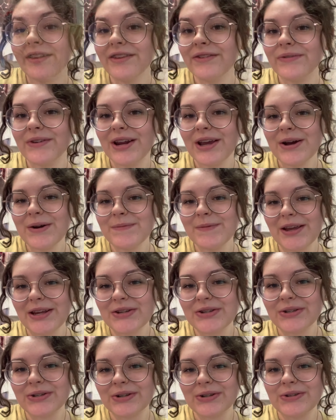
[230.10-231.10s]
this video, make
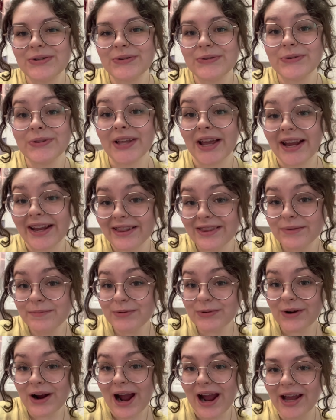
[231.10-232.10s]
sure to like and
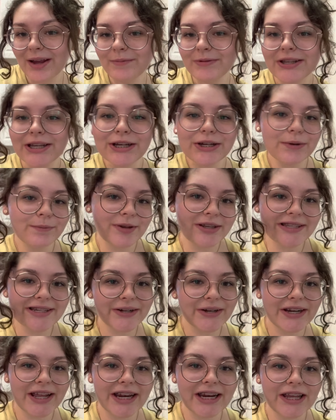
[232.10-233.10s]
subscribe so you don't miss out
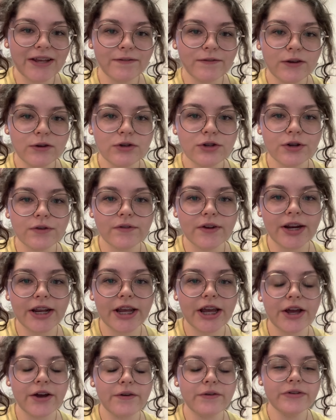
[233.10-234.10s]
on any future
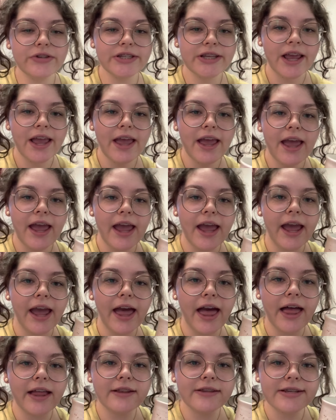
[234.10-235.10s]
videos.
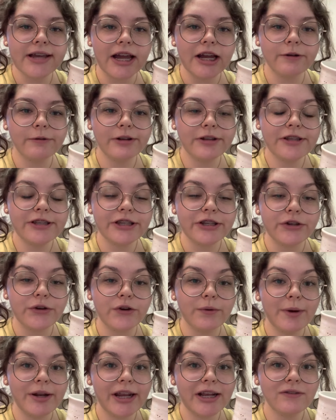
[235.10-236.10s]
And I will see you
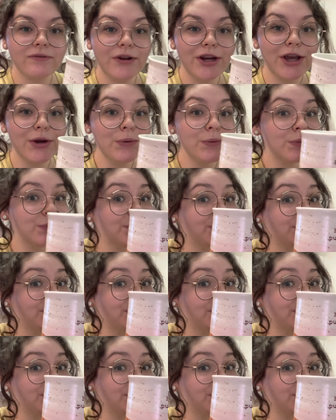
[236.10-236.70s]
in my next video.